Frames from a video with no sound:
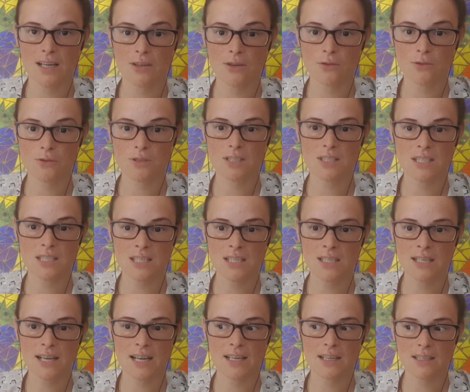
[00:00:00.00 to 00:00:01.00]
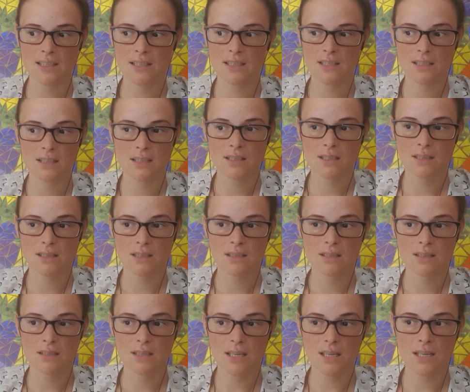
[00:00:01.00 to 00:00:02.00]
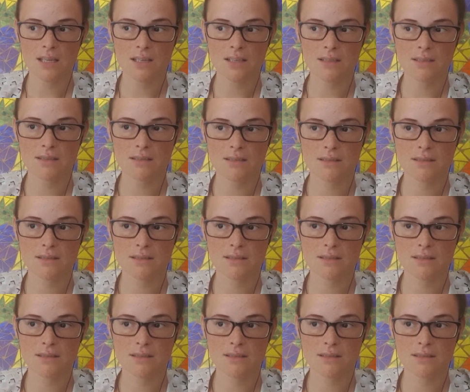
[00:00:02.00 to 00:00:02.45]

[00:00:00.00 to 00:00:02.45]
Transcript: could see, like, yeah,